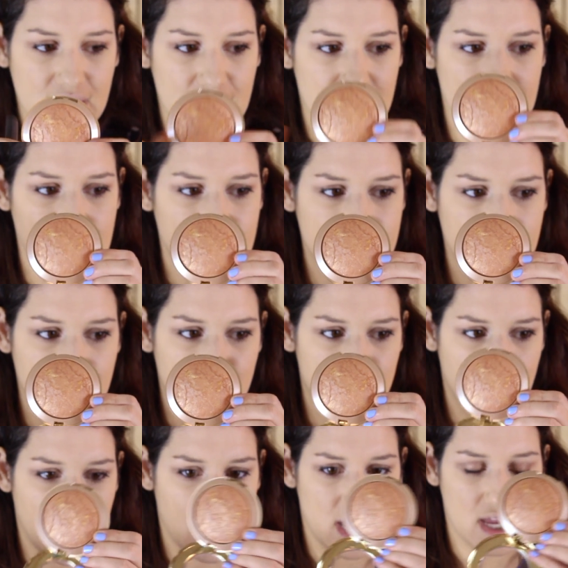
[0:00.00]
It is
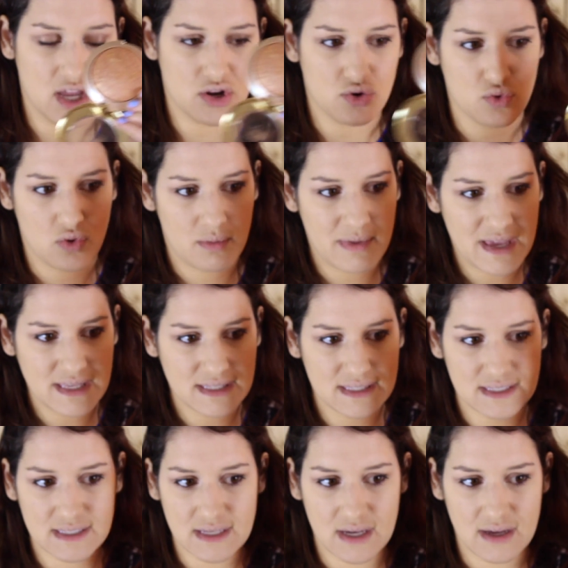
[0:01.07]

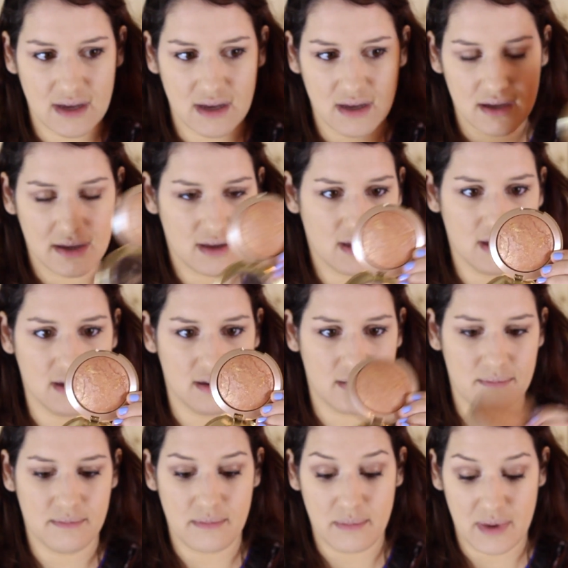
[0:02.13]
ginormous,
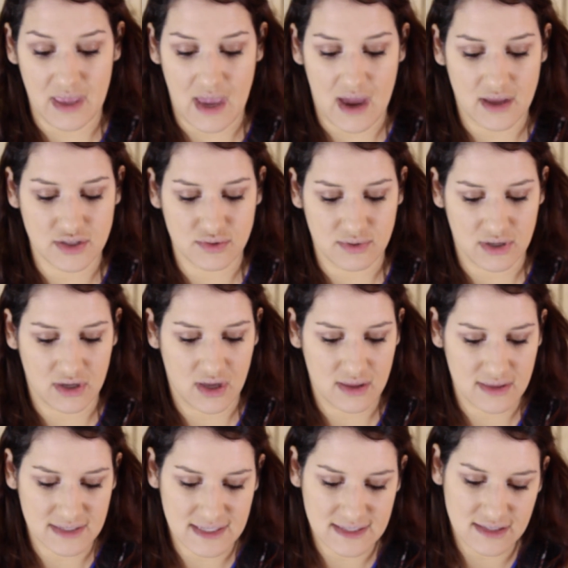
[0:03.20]
but yeah, it's really good.
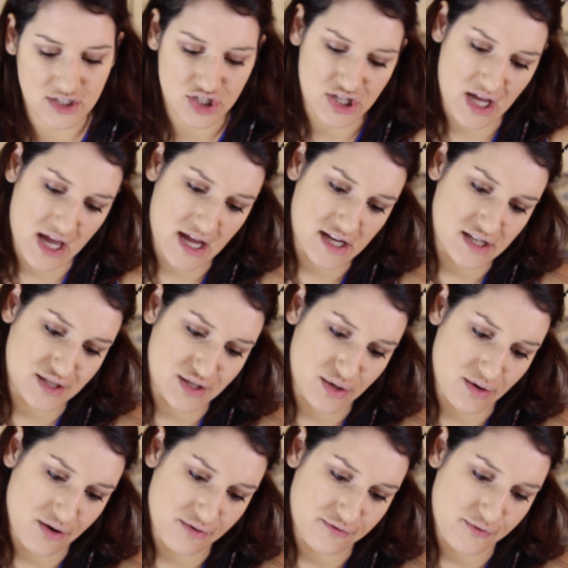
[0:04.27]
This is in the shade
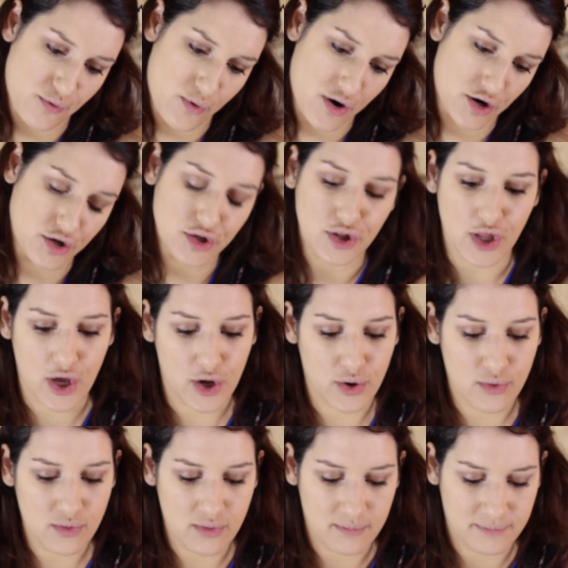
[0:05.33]
04
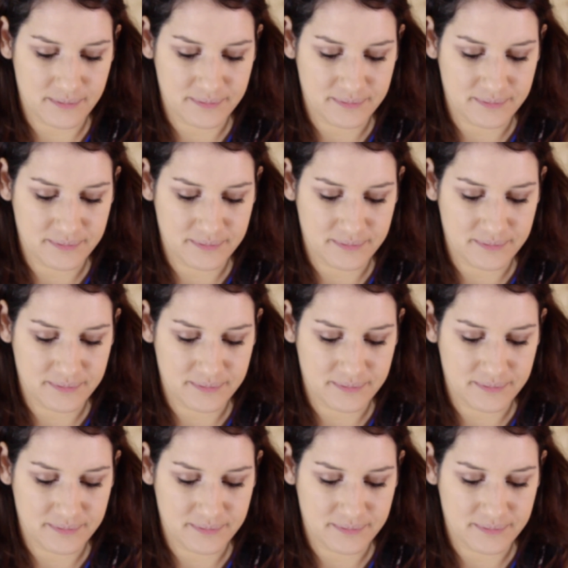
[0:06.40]
Glow.